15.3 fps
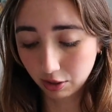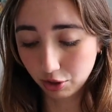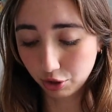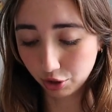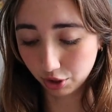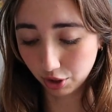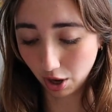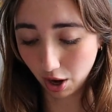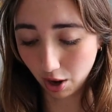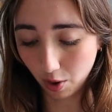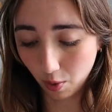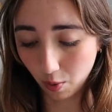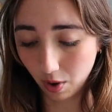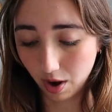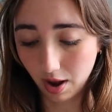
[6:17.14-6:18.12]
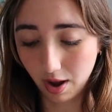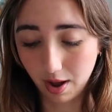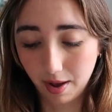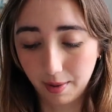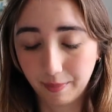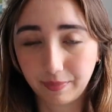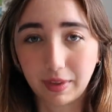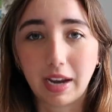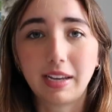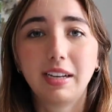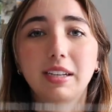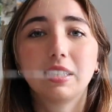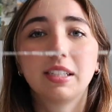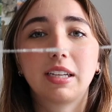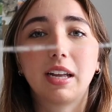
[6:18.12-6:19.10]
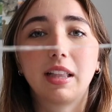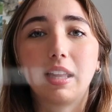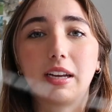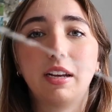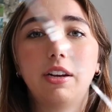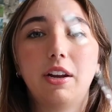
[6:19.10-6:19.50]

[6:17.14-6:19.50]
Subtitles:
So I needed to get like